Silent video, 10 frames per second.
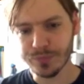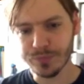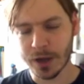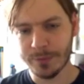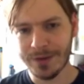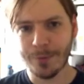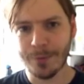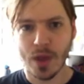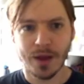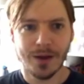
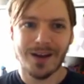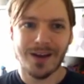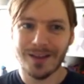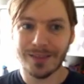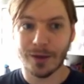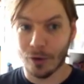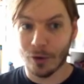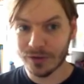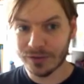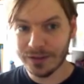Now,
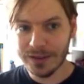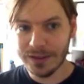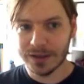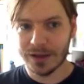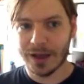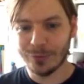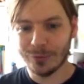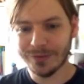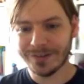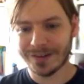honestly, I
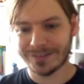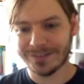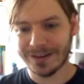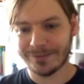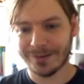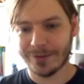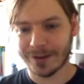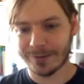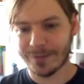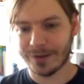wouldn't necessarily
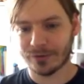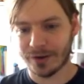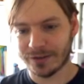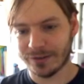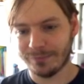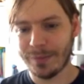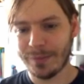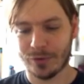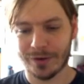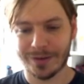recommend trying to
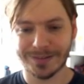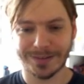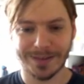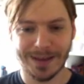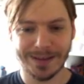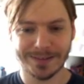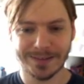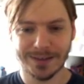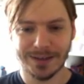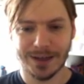memorize that,
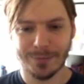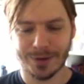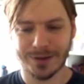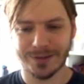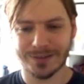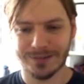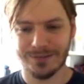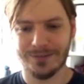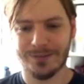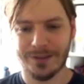because
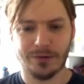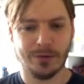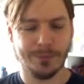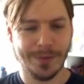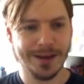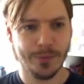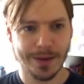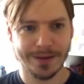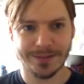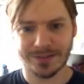there are many
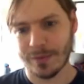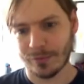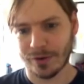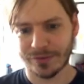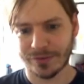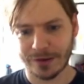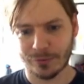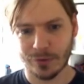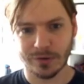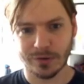ways to memorize that
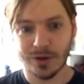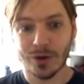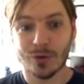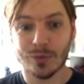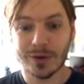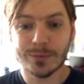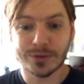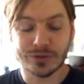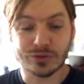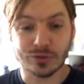wrong. What I
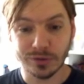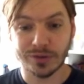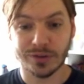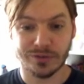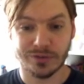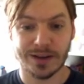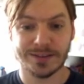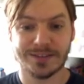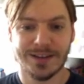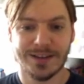would strongly
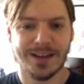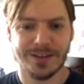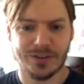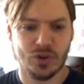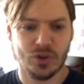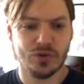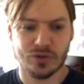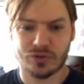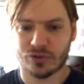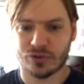suggest is that you
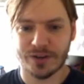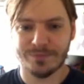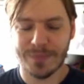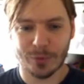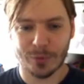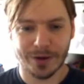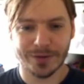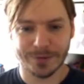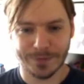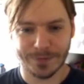just try and
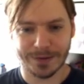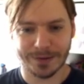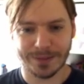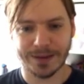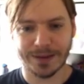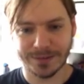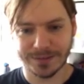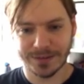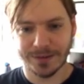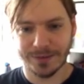memorize the fact that
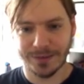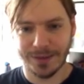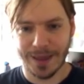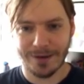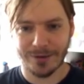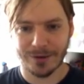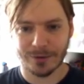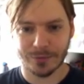it's the area of